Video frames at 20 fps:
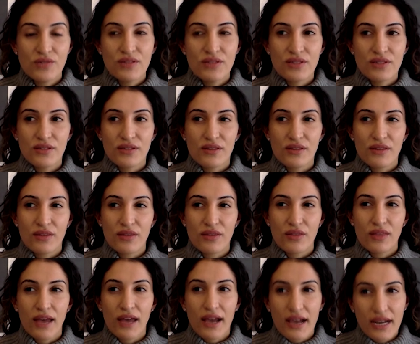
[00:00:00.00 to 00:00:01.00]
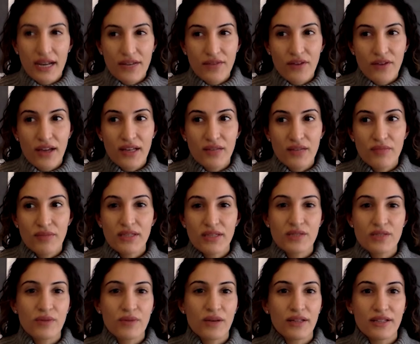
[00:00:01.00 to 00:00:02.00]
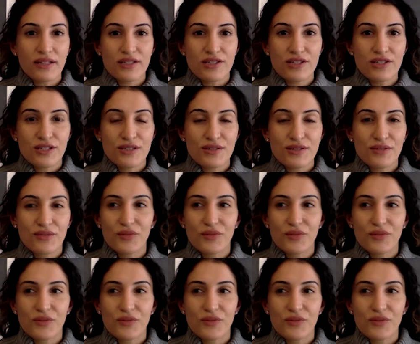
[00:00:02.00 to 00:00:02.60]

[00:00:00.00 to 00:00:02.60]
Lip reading: And that kind of guided me, as well as just,